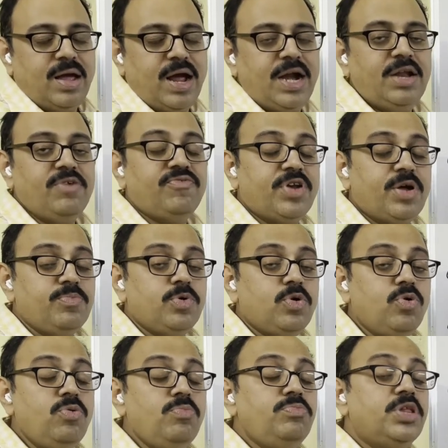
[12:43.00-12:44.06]
And from
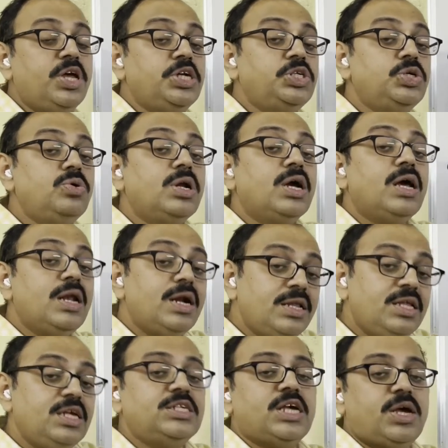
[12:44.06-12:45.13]
whom they should
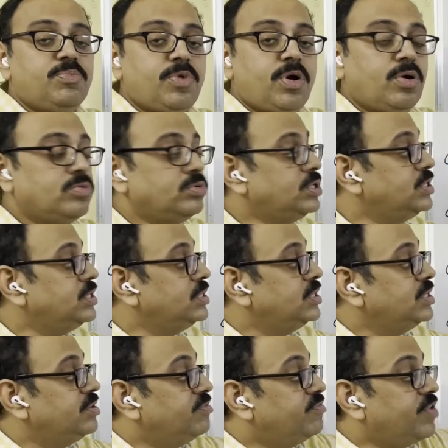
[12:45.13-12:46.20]
collect this amount?
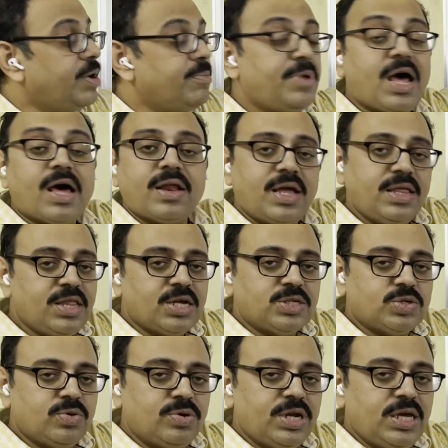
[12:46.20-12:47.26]
From Narayan
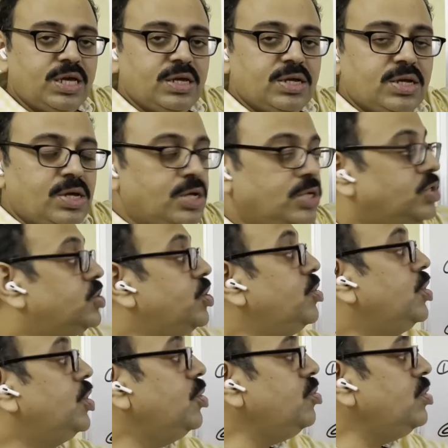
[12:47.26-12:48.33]
Das only.
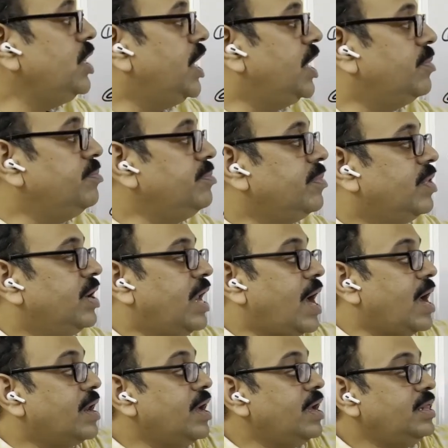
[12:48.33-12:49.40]
So to them,
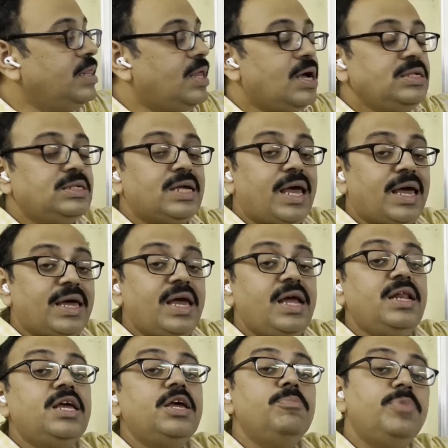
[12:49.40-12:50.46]
Narayan Das,
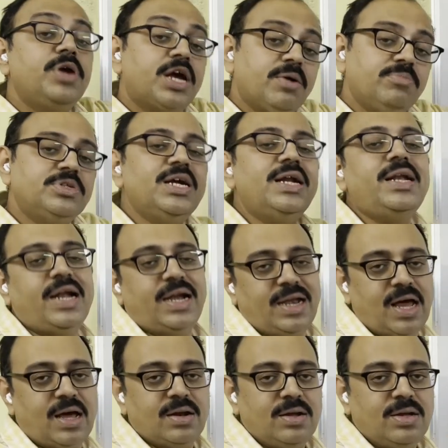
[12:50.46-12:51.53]
again he becomes a
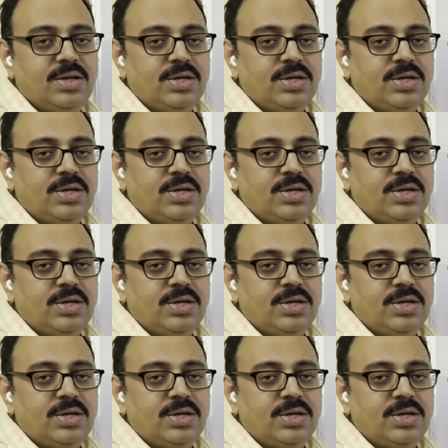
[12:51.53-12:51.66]
debtor.